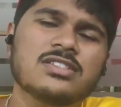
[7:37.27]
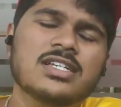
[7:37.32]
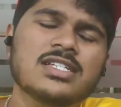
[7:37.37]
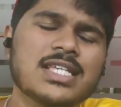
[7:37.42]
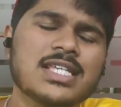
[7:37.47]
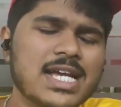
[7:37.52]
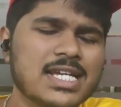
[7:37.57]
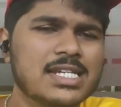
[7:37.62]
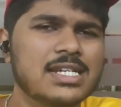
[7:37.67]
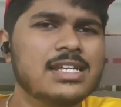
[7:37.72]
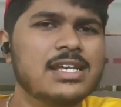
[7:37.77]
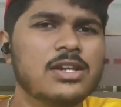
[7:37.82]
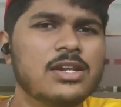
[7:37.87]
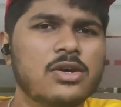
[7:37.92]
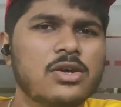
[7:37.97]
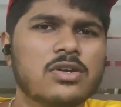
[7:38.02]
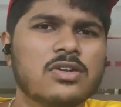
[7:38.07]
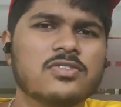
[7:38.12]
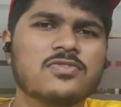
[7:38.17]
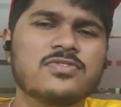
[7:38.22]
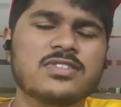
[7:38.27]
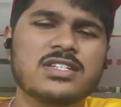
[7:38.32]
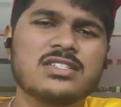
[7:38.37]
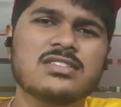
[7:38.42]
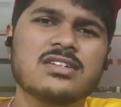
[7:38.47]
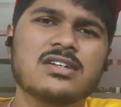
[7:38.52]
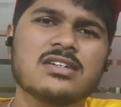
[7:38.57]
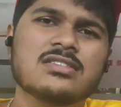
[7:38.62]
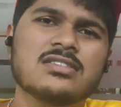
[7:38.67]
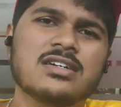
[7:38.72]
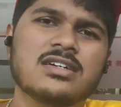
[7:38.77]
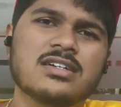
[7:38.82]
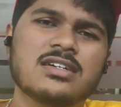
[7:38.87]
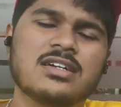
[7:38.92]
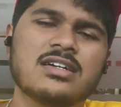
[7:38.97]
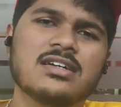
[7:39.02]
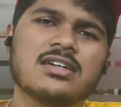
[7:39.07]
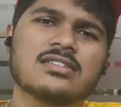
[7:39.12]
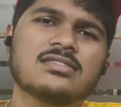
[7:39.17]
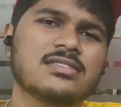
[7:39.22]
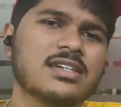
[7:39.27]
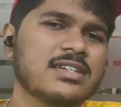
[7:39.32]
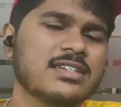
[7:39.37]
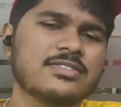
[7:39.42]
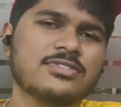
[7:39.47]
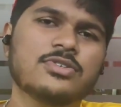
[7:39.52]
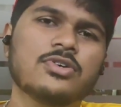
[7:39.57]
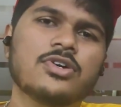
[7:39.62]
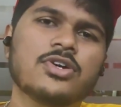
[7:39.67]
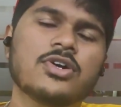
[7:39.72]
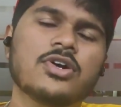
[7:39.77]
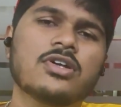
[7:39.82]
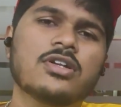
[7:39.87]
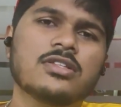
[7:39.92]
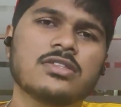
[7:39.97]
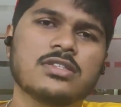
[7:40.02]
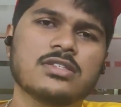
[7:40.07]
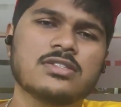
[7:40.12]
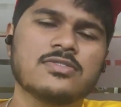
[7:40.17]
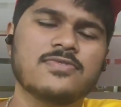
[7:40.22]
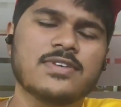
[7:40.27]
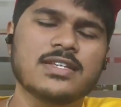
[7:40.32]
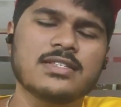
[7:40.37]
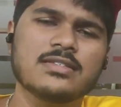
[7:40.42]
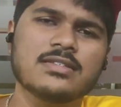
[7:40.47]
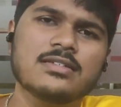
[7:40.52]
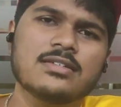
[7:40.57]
There's actually a lot of research and studies going on this field.